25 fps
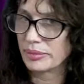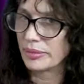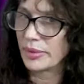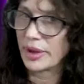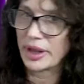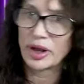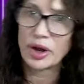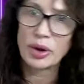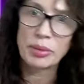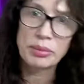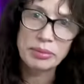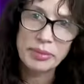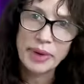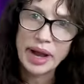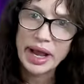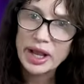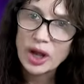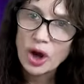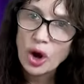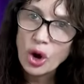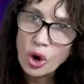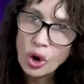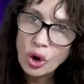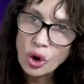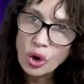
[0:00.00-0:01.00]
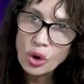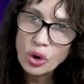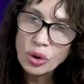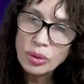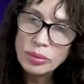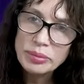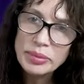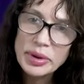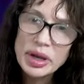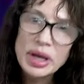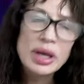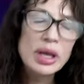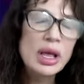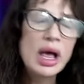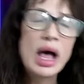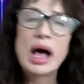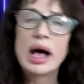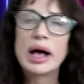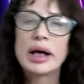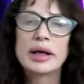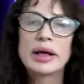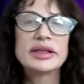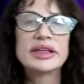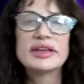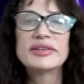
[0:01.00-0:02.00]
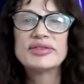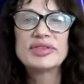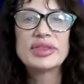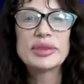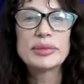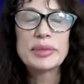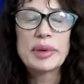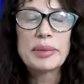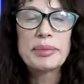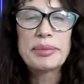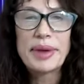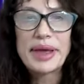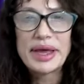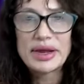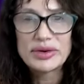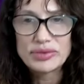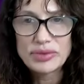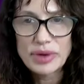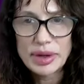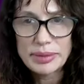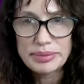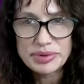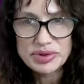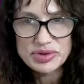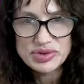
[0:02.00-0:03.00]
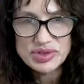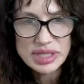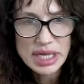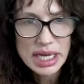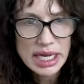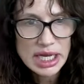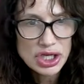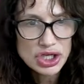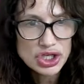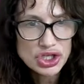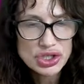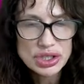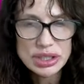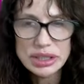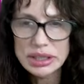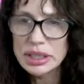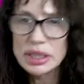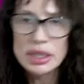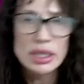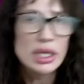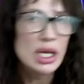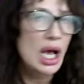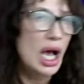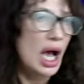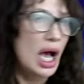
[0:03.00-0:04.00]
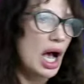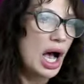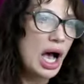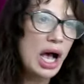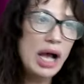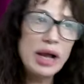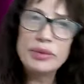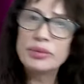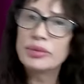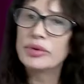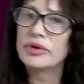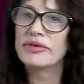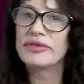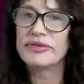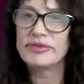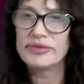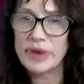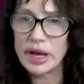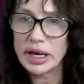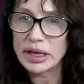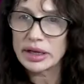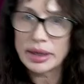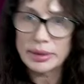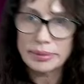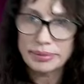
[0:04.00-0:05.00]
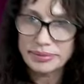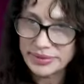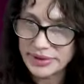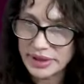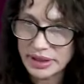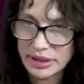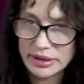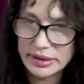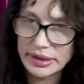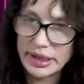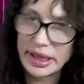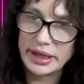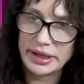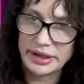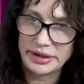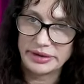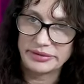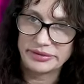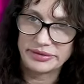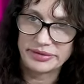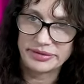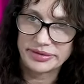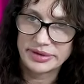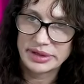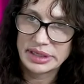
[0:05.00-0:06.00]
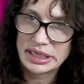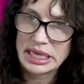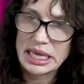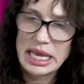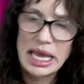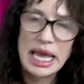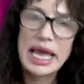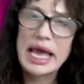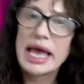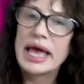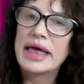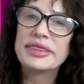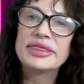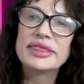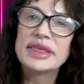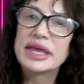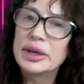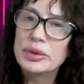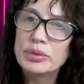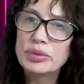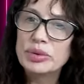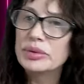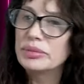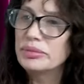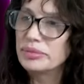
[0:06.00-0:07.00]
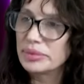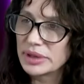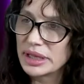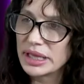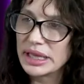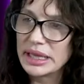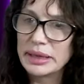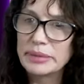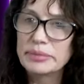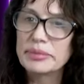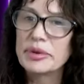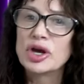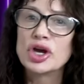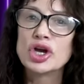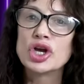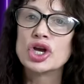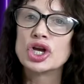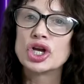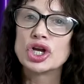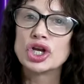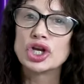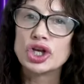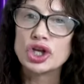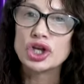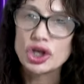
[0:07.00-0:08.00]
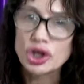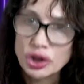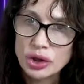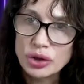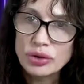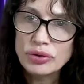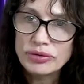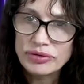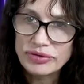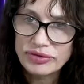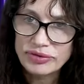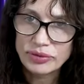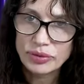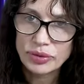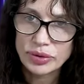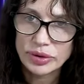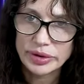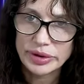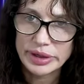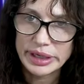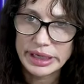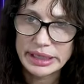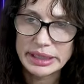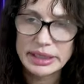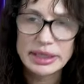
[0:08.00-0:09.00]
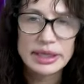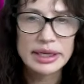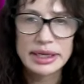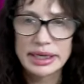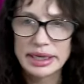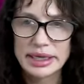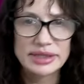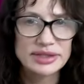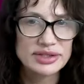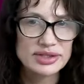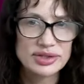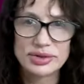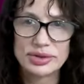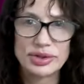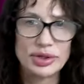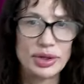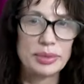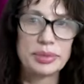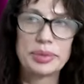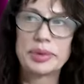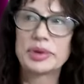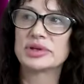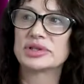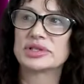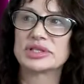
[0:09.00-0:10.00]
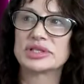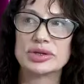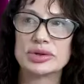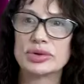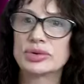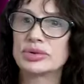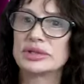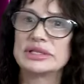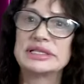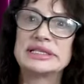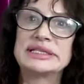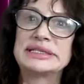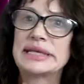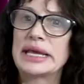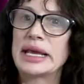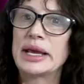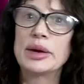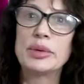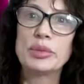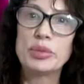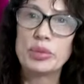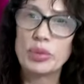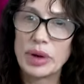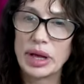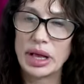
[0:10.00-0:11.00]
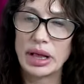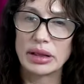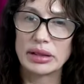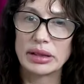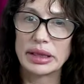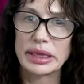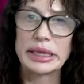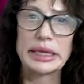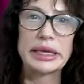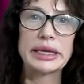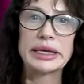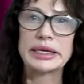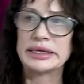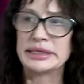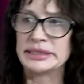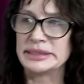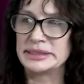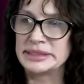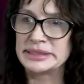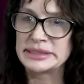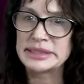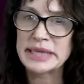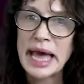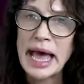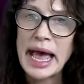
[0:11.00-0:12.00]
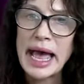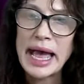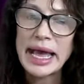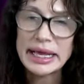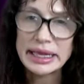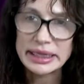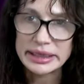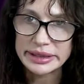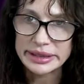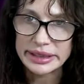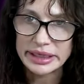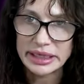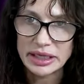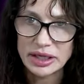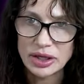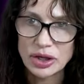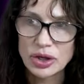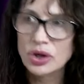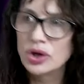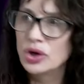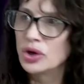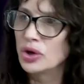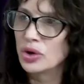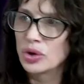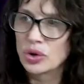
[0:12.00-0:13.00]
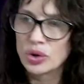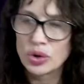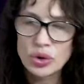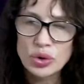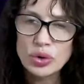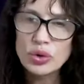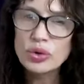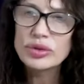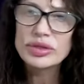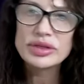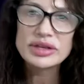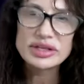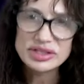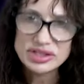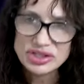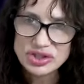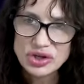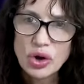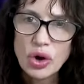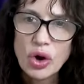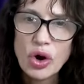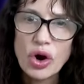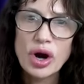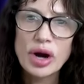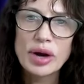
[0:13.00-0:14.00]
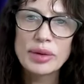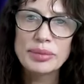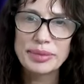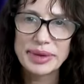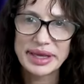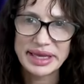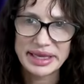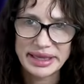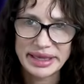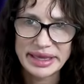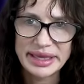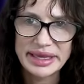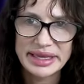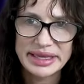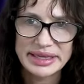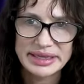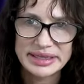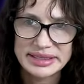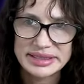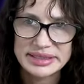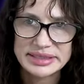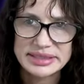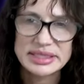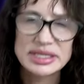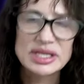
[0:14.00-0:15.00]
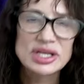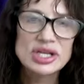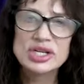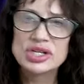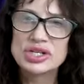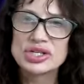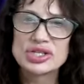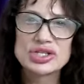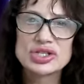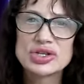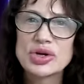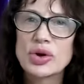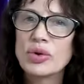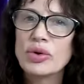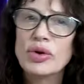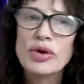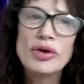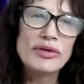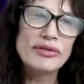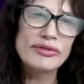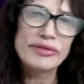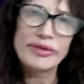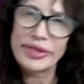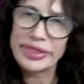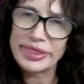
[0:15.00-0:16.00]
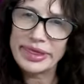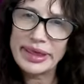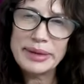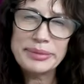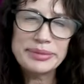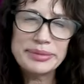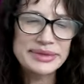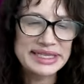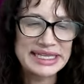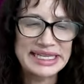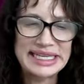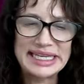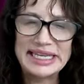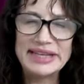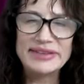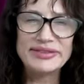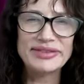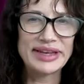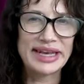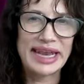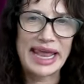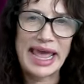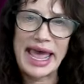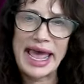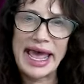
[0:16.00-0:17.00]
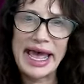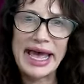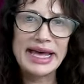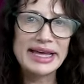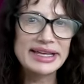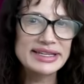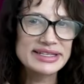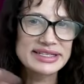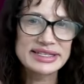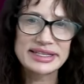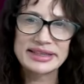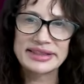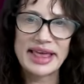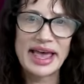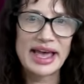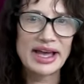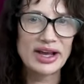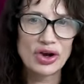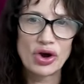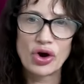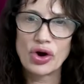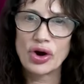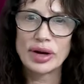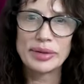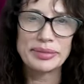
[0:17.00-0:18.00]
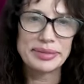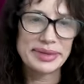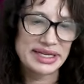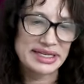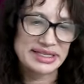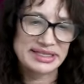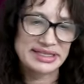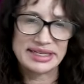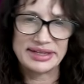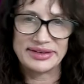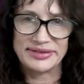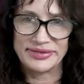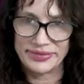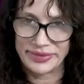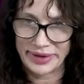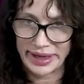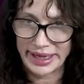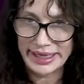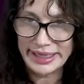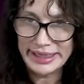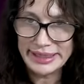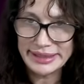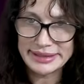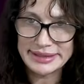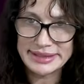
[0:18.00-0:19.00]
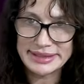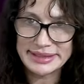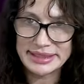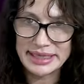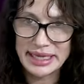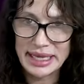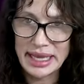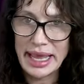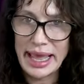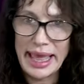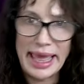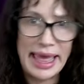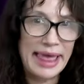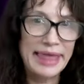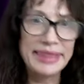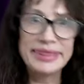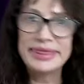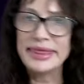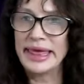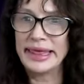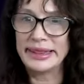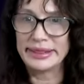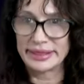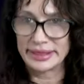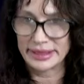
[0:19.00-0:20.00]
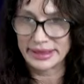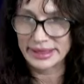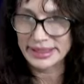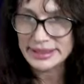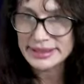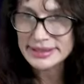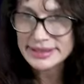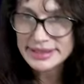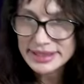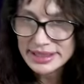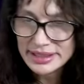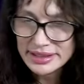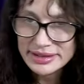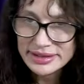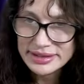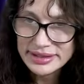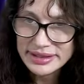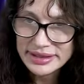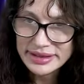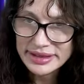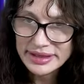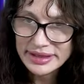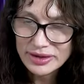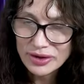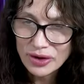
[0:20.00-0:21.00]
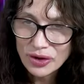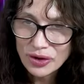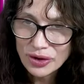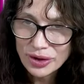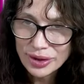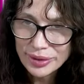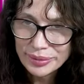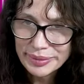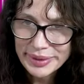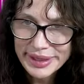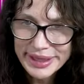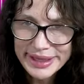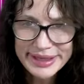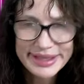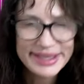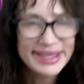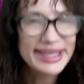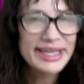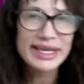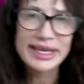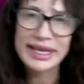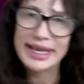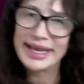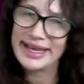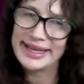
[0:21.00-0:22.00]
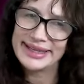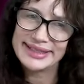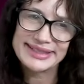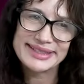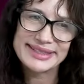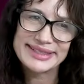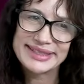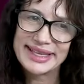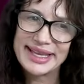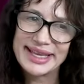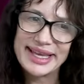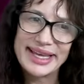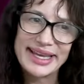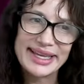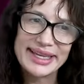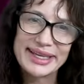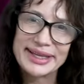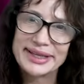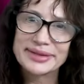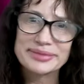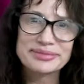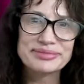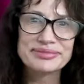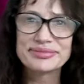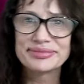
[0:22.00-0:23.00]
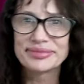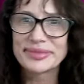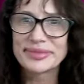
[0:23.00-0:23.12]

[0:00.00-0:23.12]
my home. I'll give them a bad reputation. I will fuck up their life, and they will blame you for it. And so your person knows damn well exactly who this karmic is. So for them to even ask that karmic's advice and then listen to the karmic, it's like